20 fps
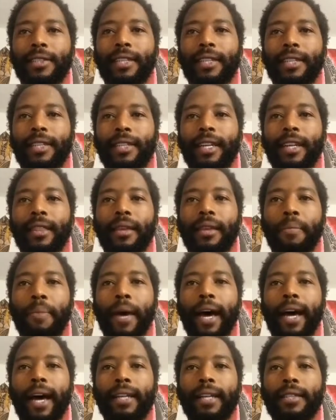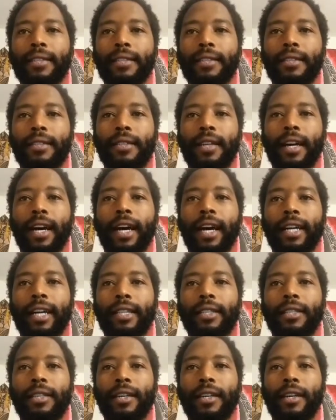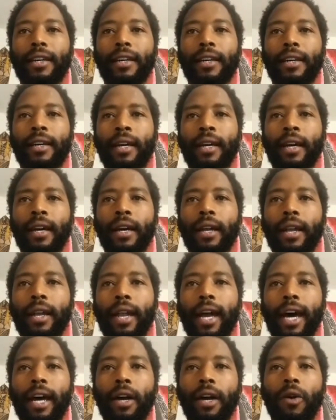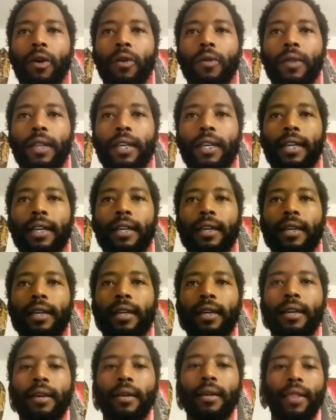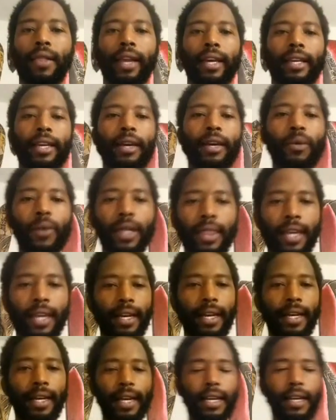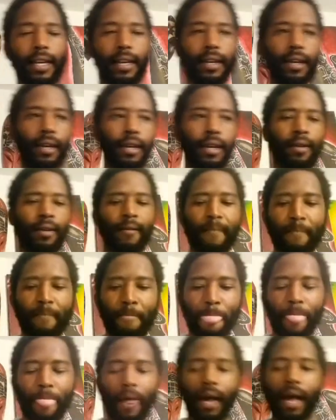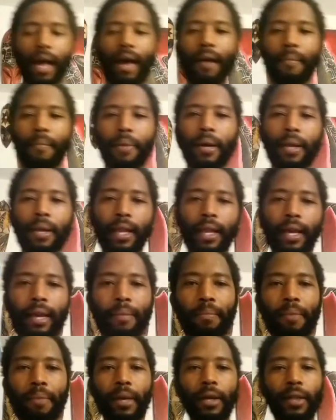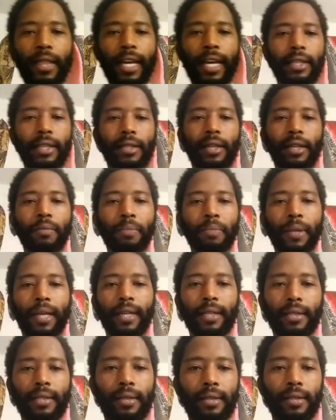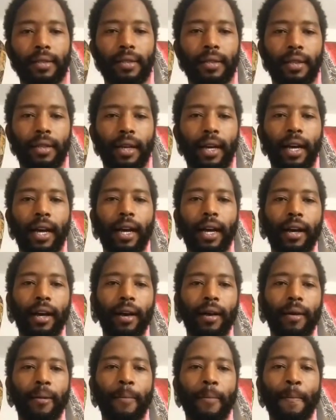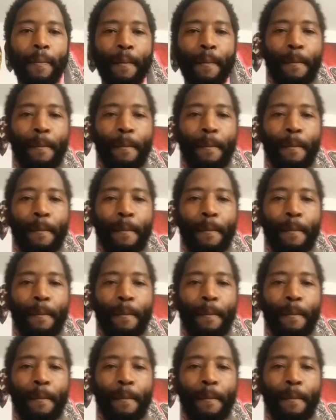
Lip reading: did in the past to not only like get what they needed, but like build that surplus um,